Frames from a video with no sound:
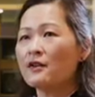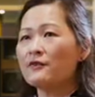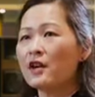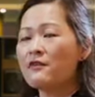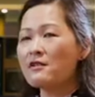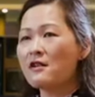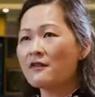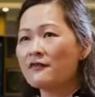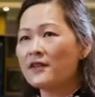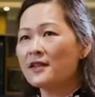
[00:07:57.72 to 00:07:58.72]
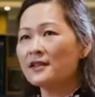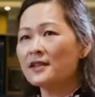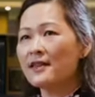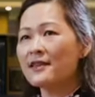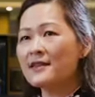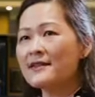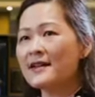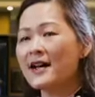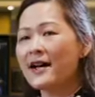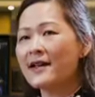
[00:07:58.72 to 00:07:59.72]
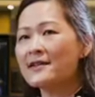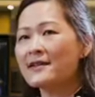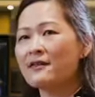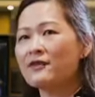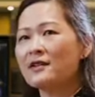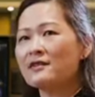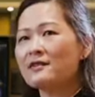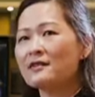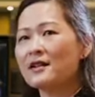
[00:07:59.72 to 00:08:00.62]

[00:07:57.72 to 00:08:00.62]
Very often, these eyes have an